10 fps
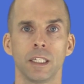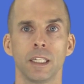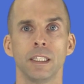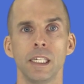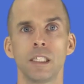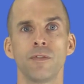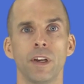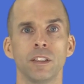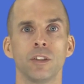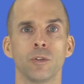These
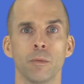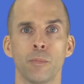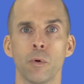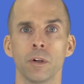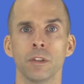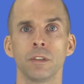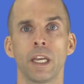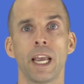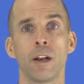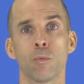defenses are important
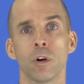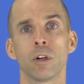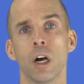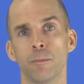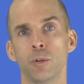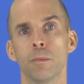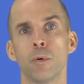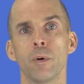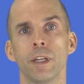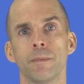and work up to a
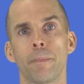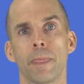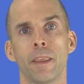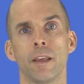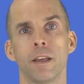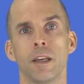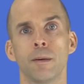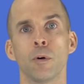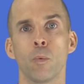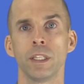point.
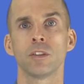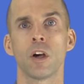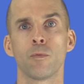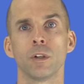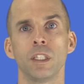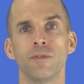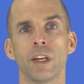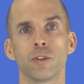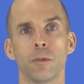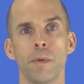But when software
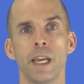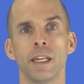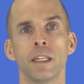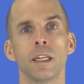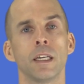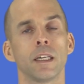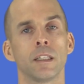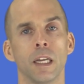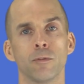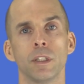defects remain,
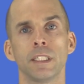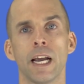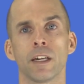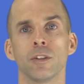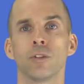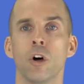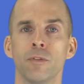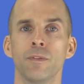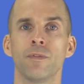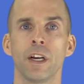clever attackers
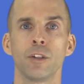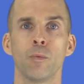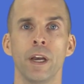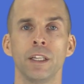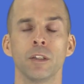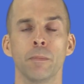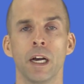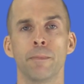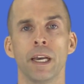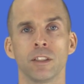often find a way to
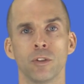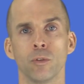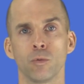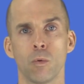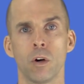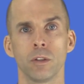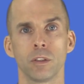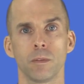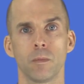bypass those walls.